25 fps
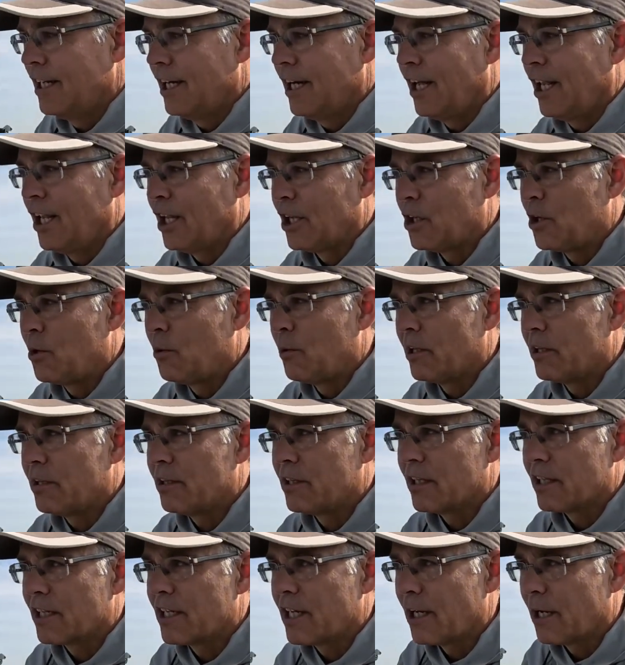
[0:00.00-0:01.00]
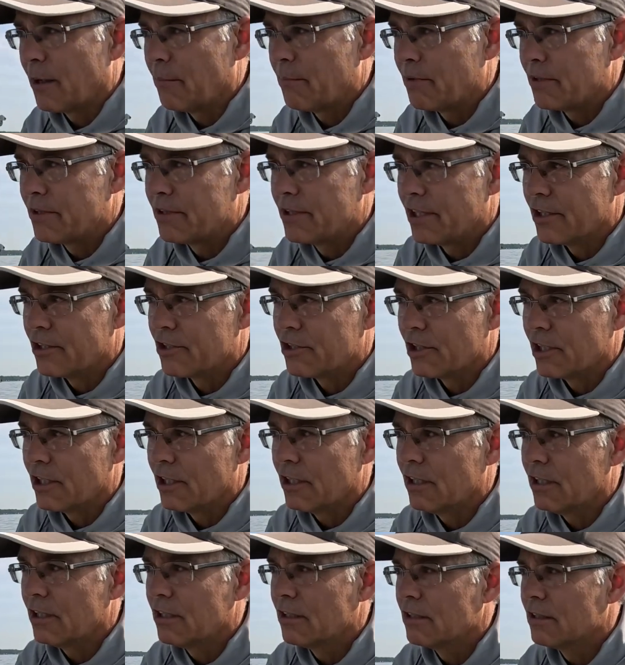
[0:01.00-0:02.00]
I'll quit the
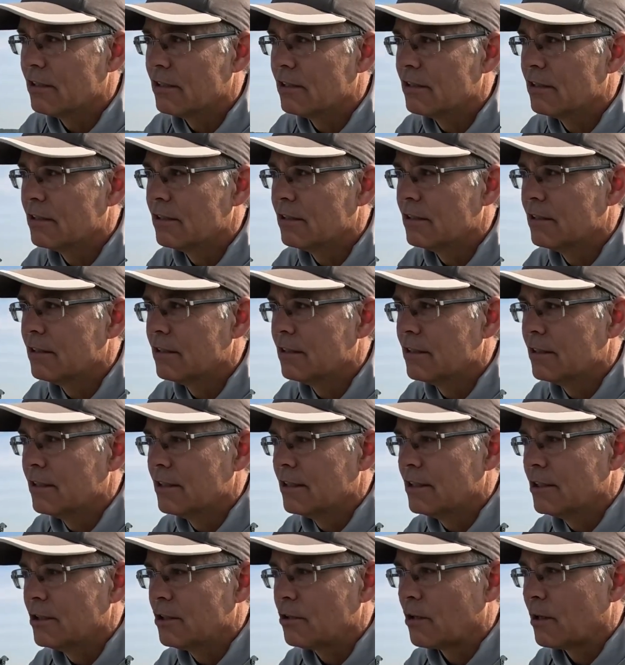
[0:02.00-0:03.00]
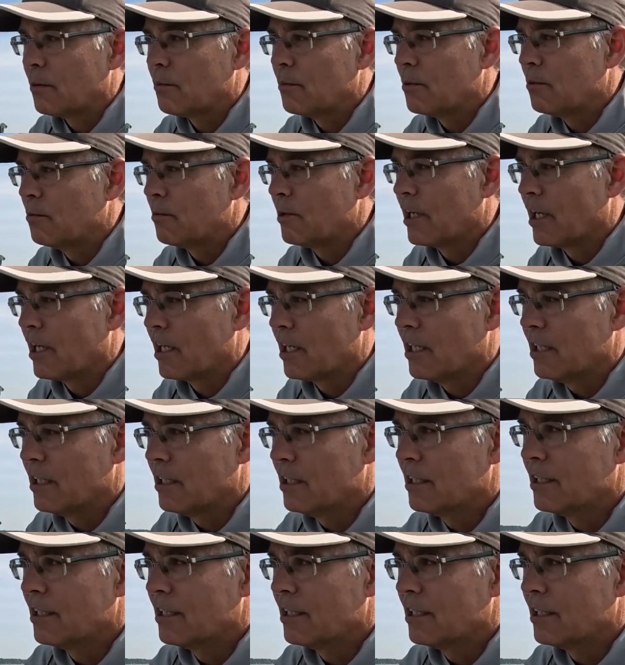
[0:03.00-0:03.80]
competition. Drum will win.